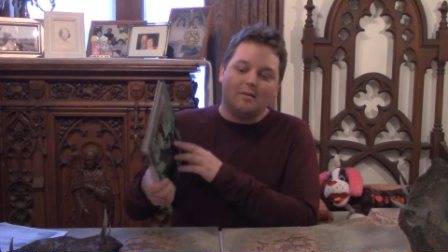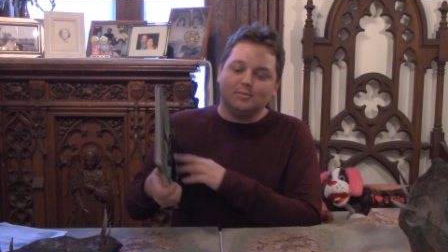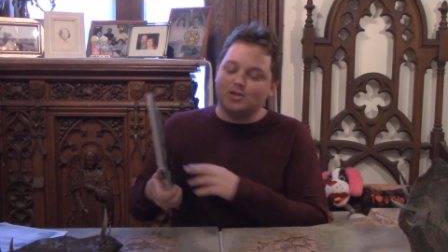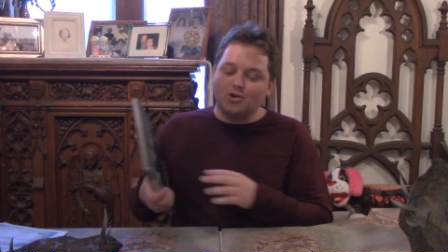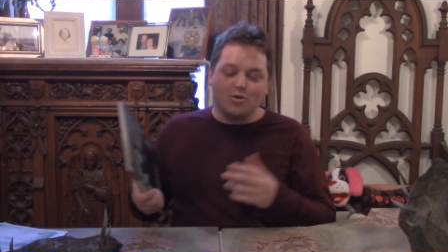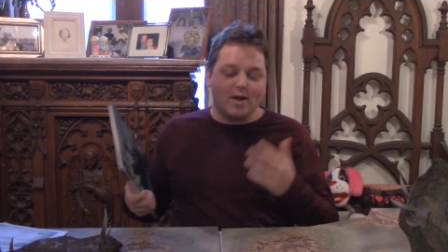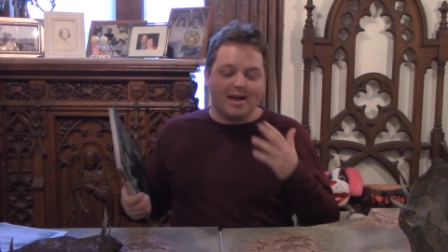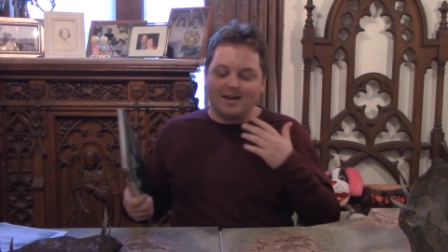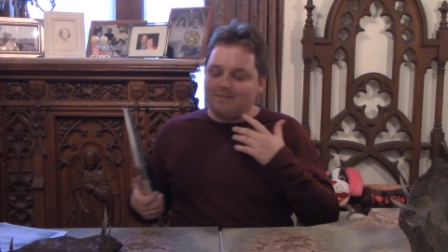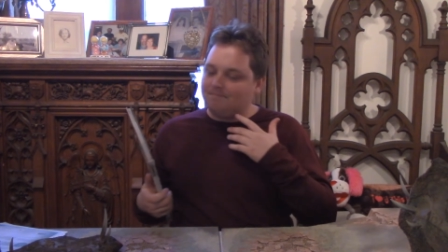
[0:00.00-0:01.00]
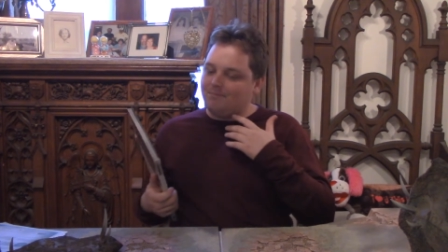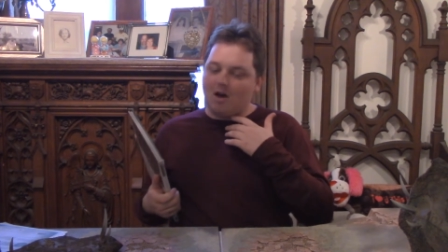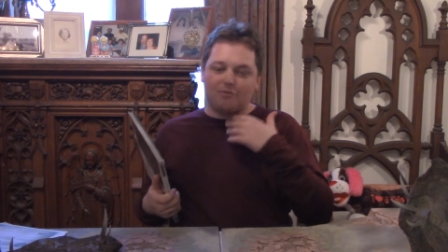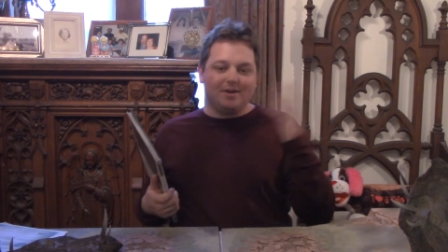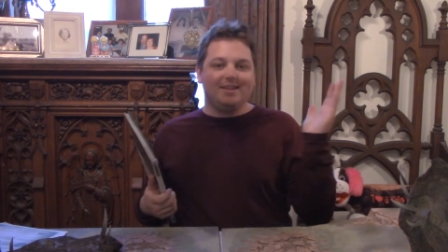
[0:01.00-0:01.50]
So you get
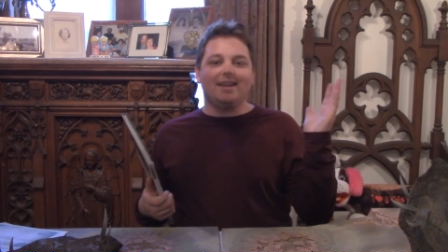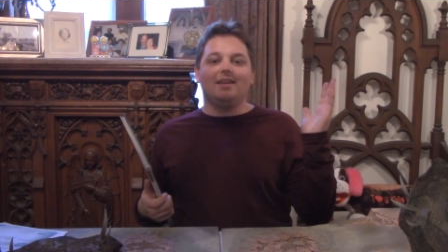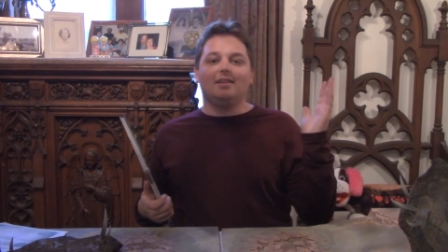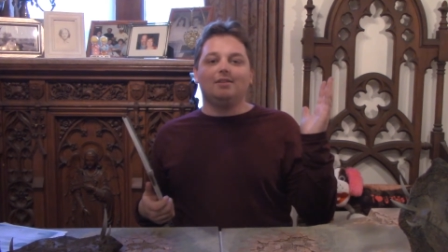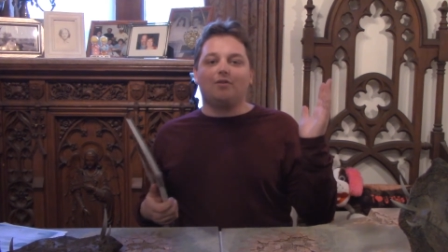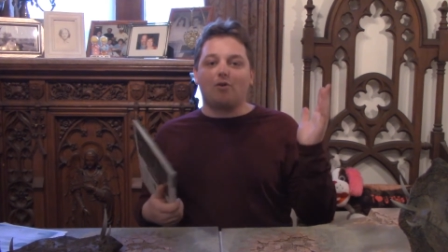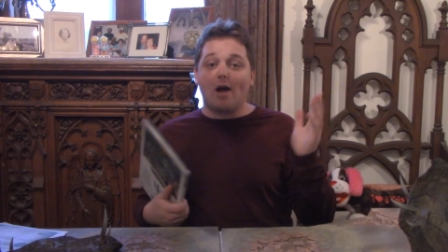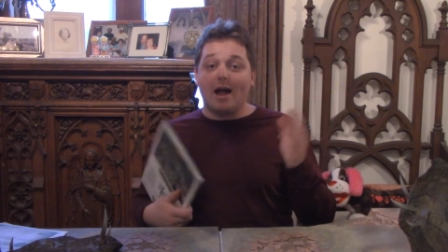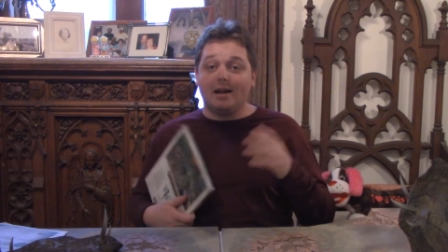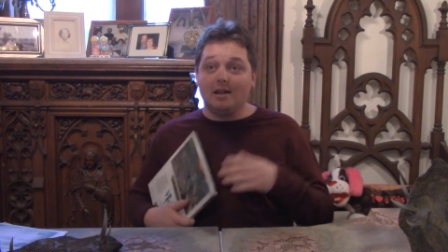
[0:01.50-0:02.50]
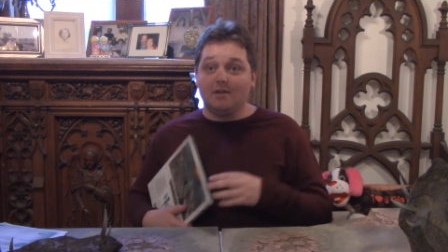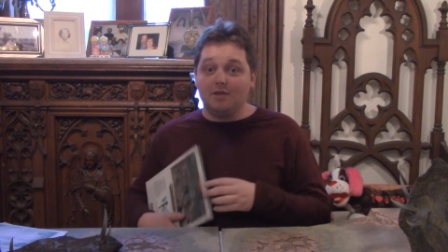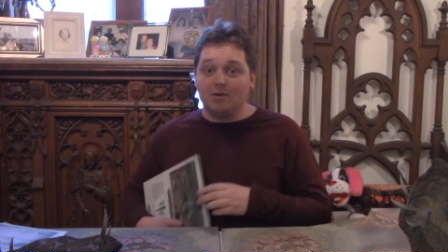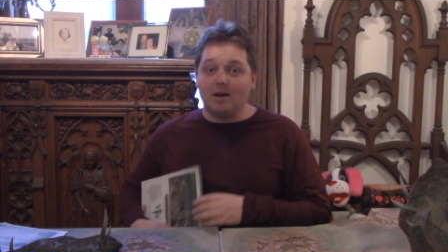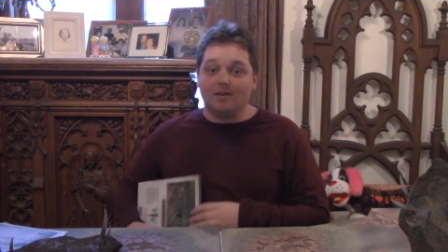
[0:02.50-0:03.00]
a ridiculous variety
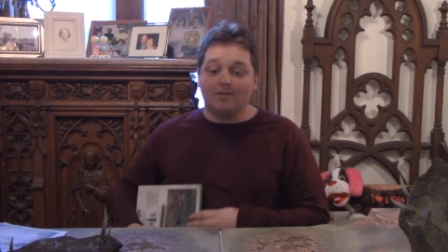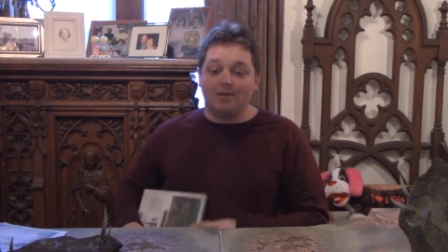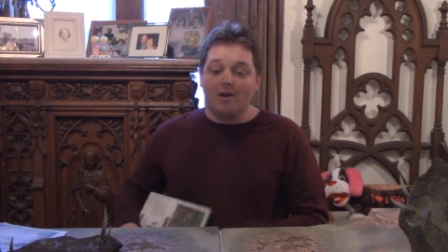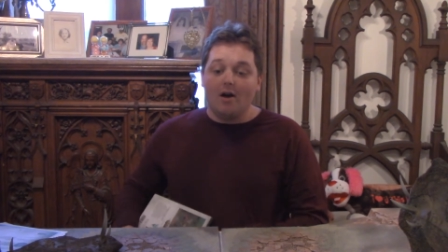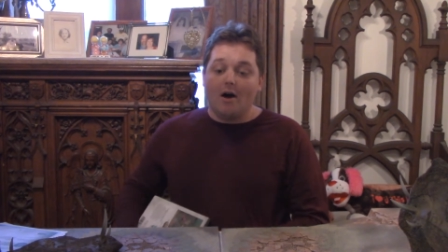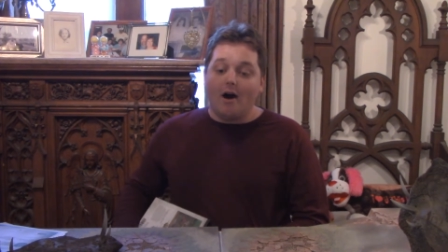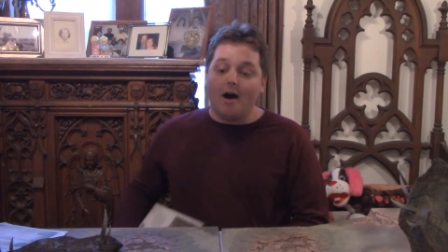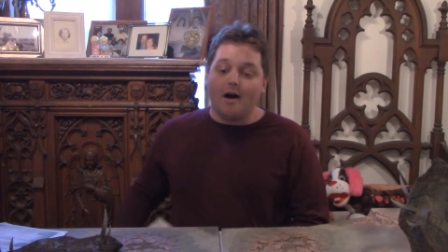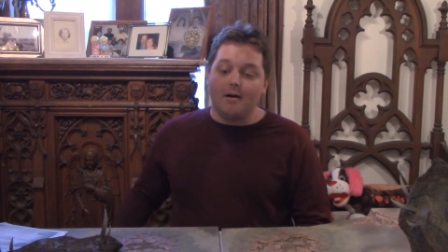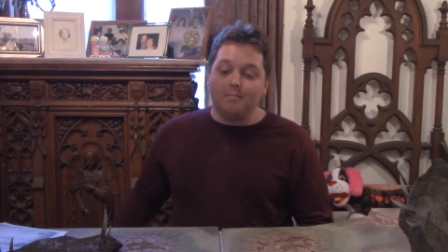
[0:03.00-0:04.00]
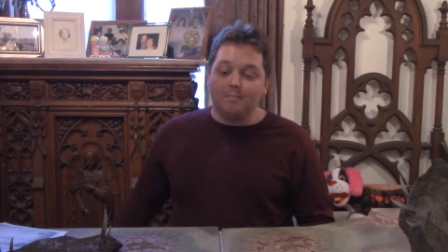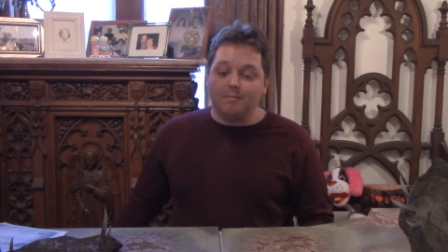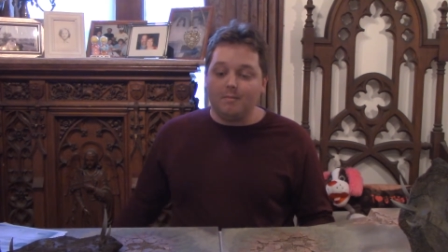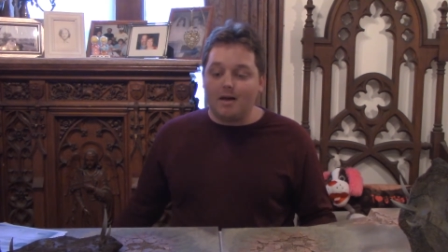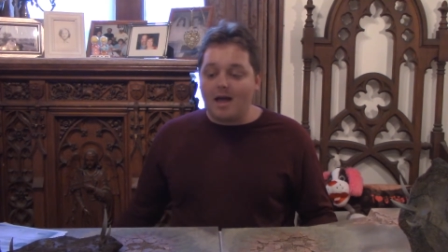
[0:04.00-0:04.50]
of units.
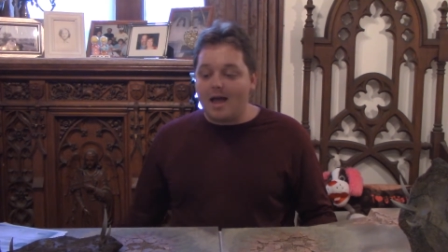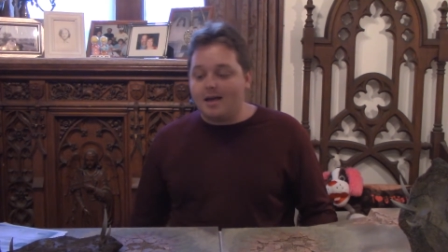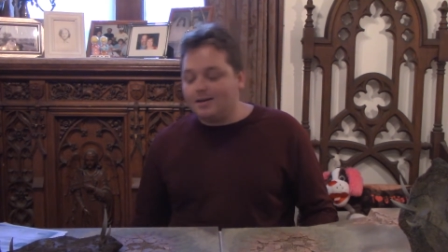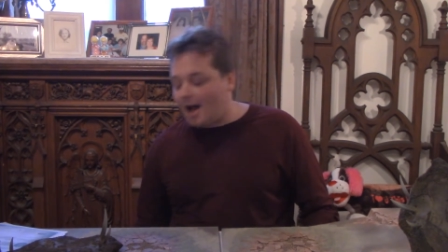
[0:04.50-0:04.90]
And